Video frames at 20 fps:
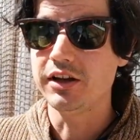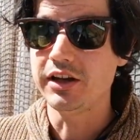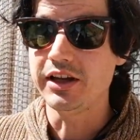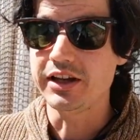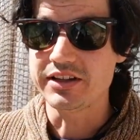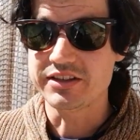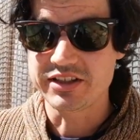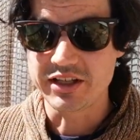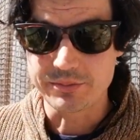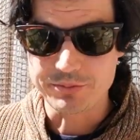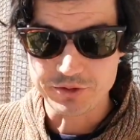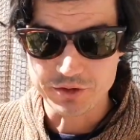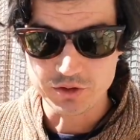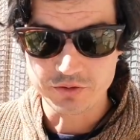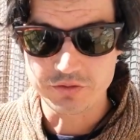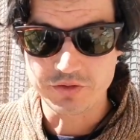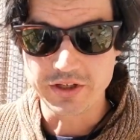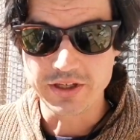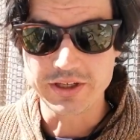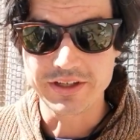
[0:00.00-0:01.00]
accept your
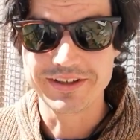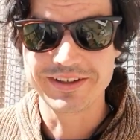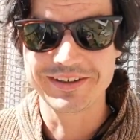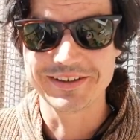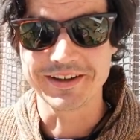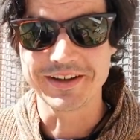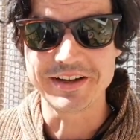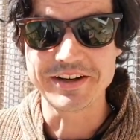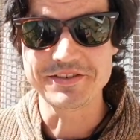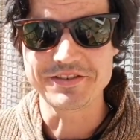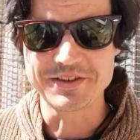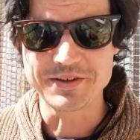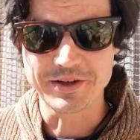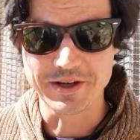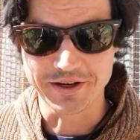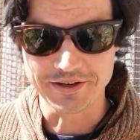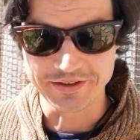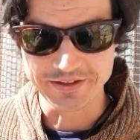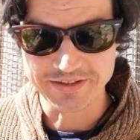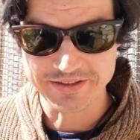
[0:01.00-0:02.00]
fear. And if you
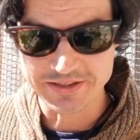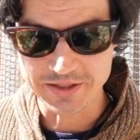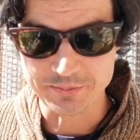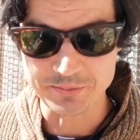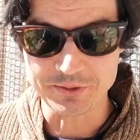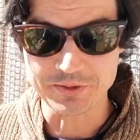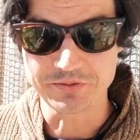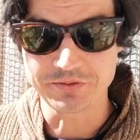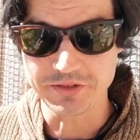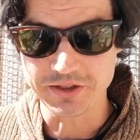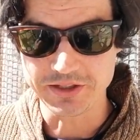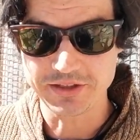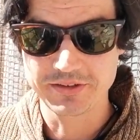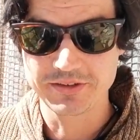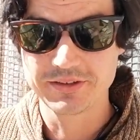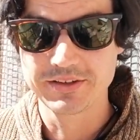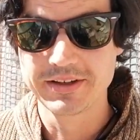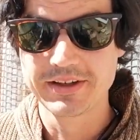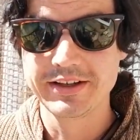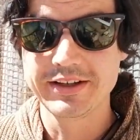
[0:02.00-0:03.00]
can't accept your fear,
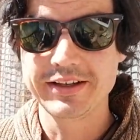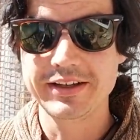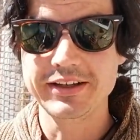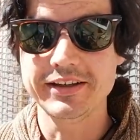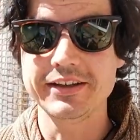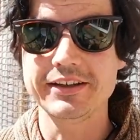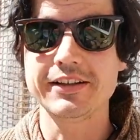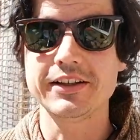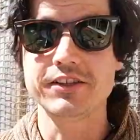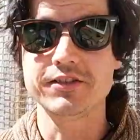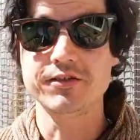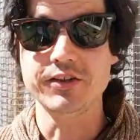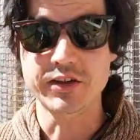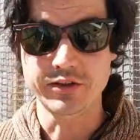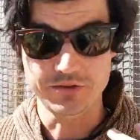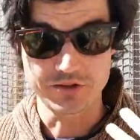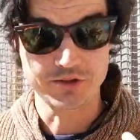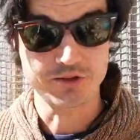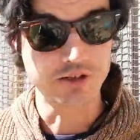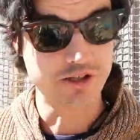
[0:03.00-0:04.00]
because
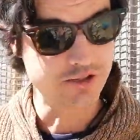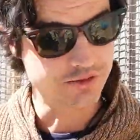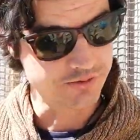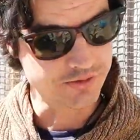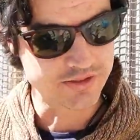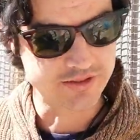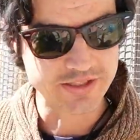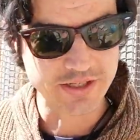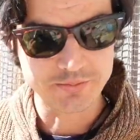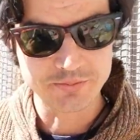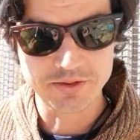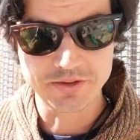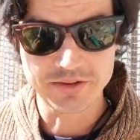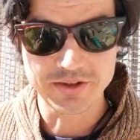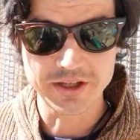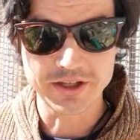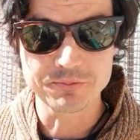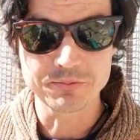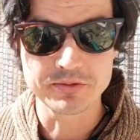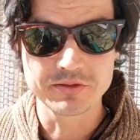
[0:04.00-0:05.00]
fear is tricky to accept,
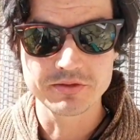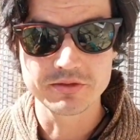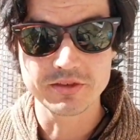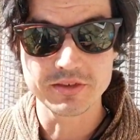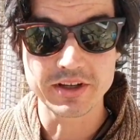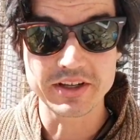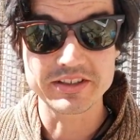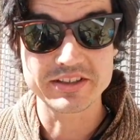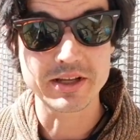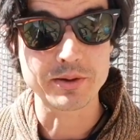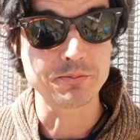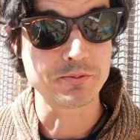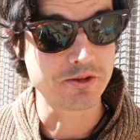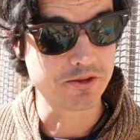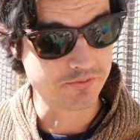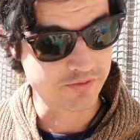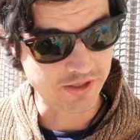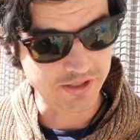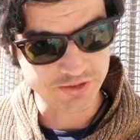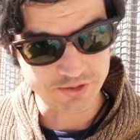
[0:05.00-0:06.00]
then accept
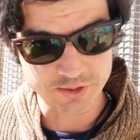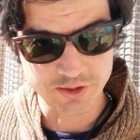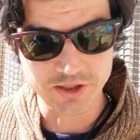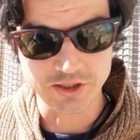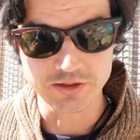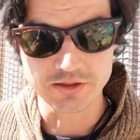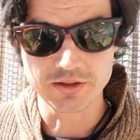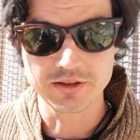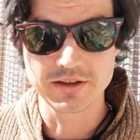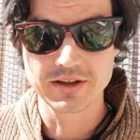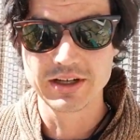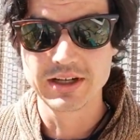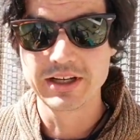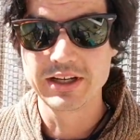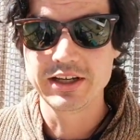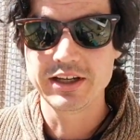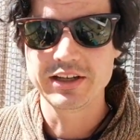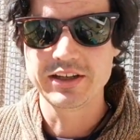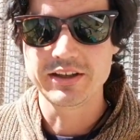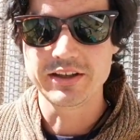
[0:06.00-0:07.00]
the fact you can't
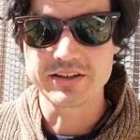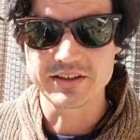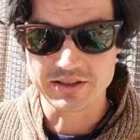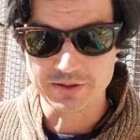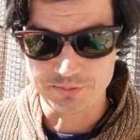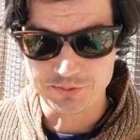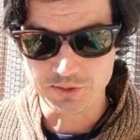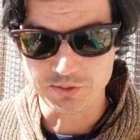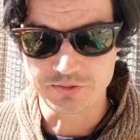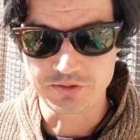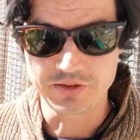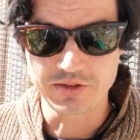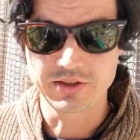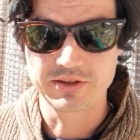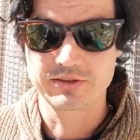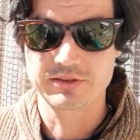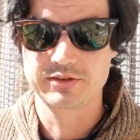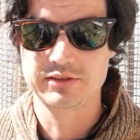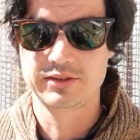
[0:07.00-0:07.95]
accept your fear.